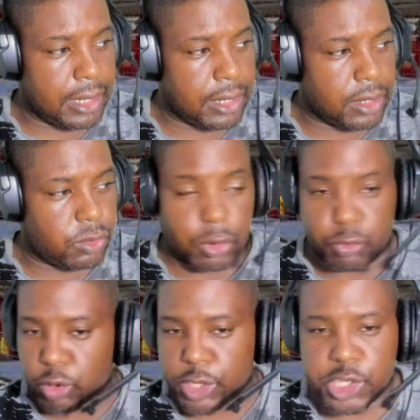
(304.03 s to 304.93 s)

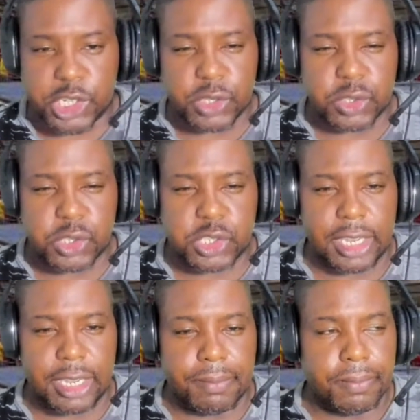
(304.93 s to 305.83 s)
Ronnie Shields'
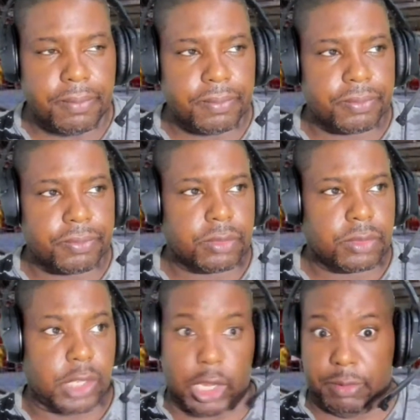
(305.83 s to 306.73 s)
gym. Yeah,
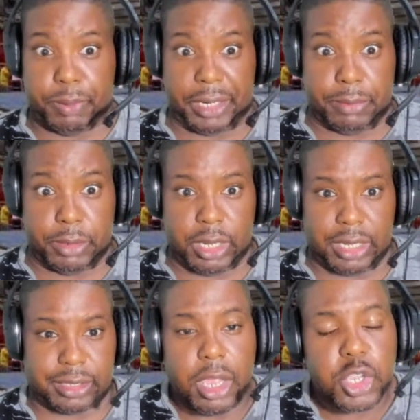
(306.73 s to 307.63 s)
buddy, man.
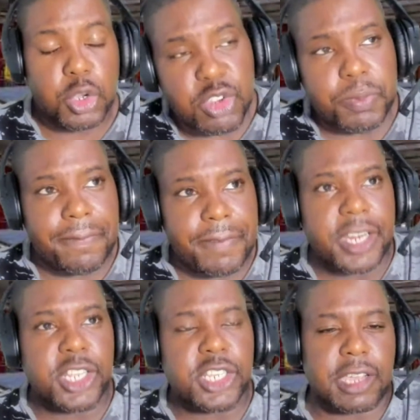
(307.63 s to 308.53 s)
You'd be finding
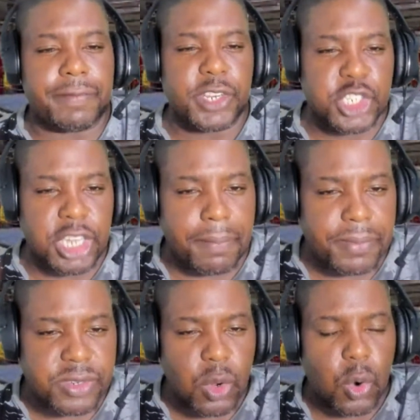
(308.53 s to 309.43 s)
yourself in gyms
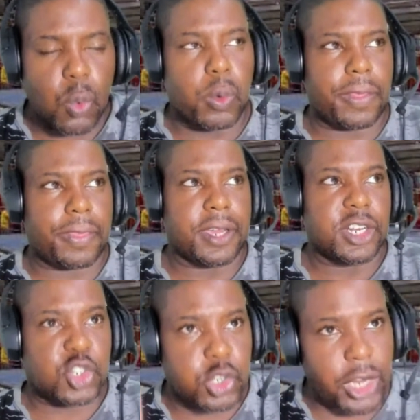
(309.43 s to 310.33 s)
with
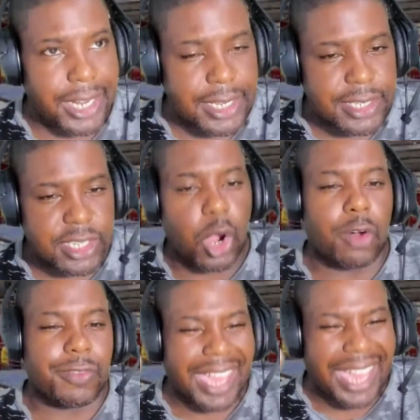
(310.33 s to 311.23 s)
trainers of
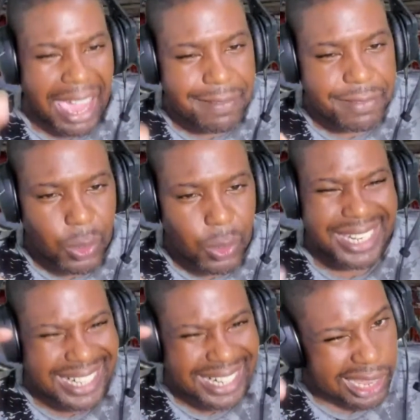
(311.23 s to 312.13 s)
heavyweight
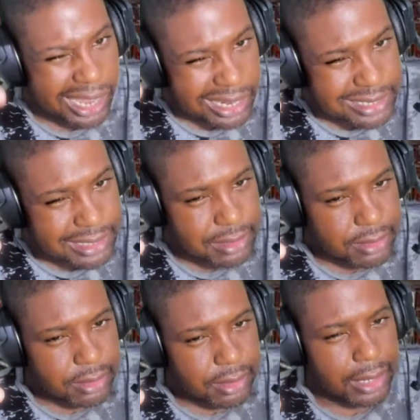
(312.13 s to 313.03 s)
class and
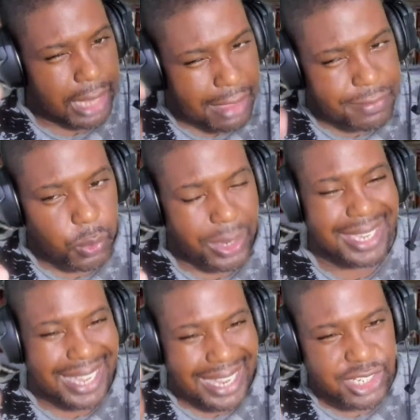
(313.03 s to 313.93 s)
heavyweight
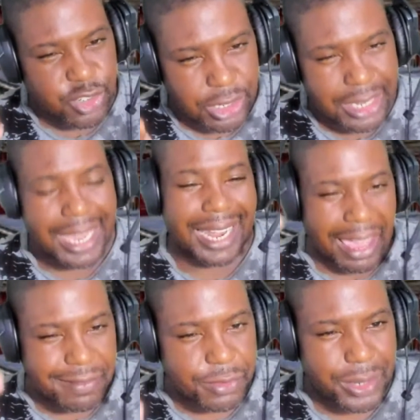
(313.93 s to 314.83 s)
history and heavyweight
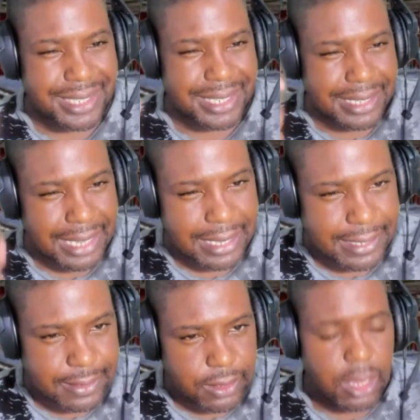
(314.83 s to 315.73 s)
success.
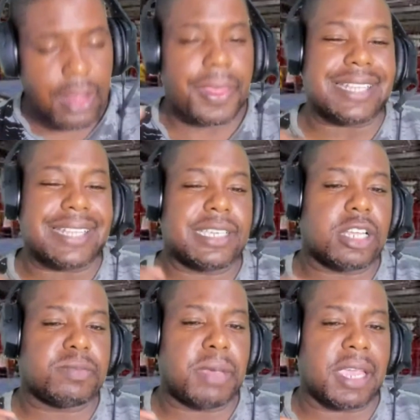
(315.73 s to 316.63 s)
That tells me
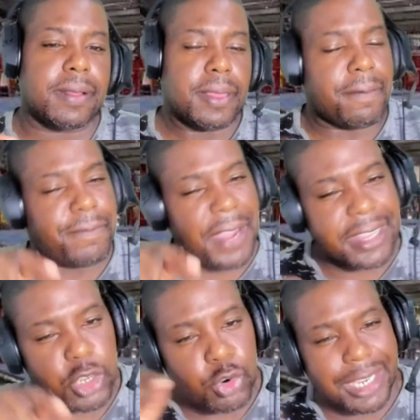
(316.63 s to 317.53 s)
the fact that you're in
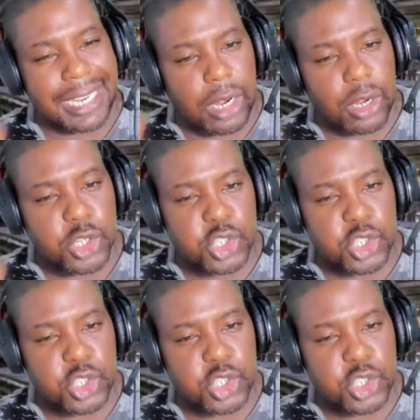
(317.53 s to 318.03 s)
Canelo's gym,